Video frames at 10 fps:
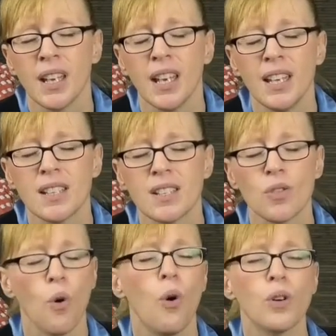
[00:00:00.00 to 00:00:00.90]
He is
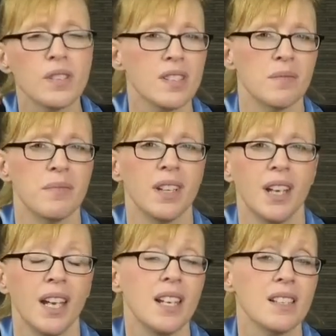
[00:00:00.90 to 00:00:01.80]
awesome.
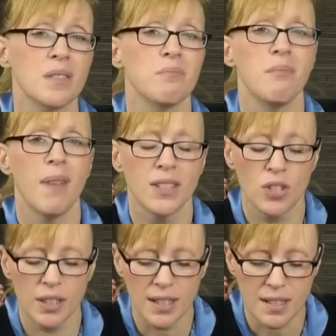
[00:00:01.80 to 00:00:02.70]
He is
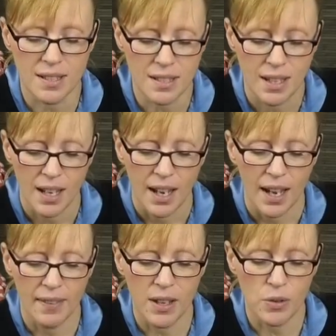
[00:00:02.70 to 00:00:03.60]
matchless,
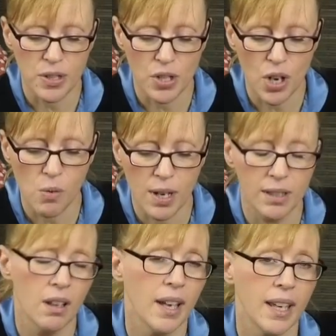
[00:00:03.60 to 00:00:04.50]
and there is no
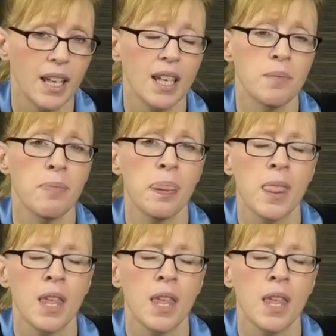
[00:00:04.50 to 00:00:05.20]
one like Him.